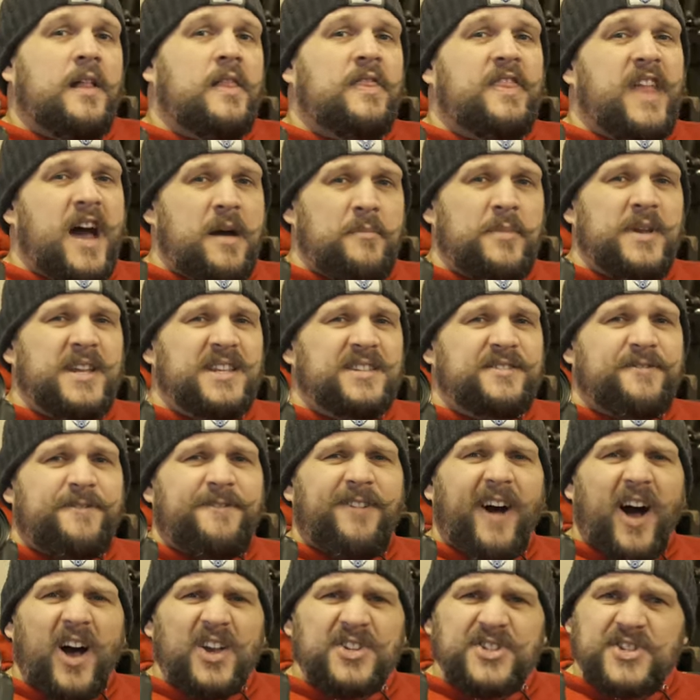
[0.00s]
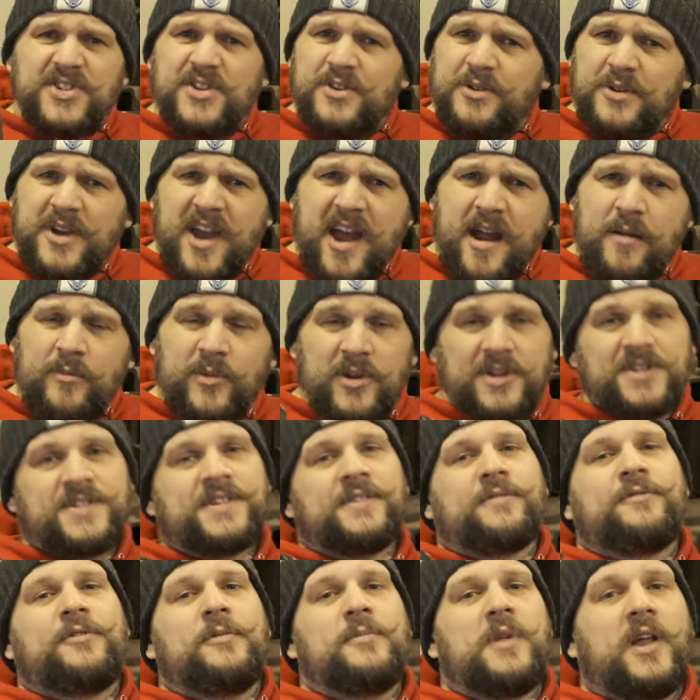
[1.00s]
That means fast new cameras
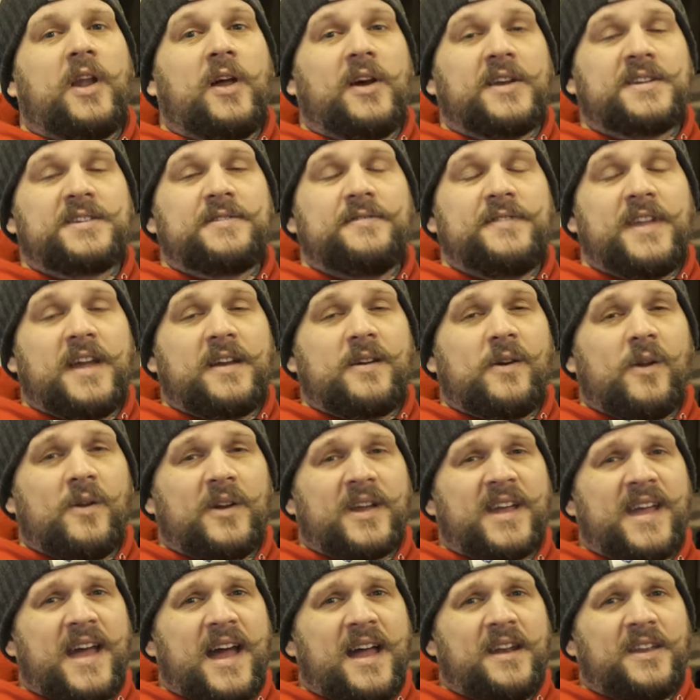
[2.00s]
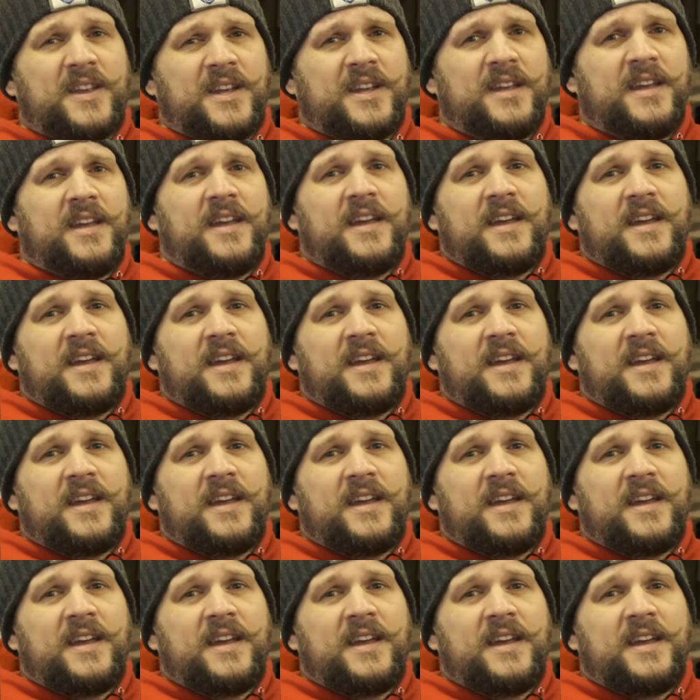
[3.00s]
from the likes of Nikon and Canon.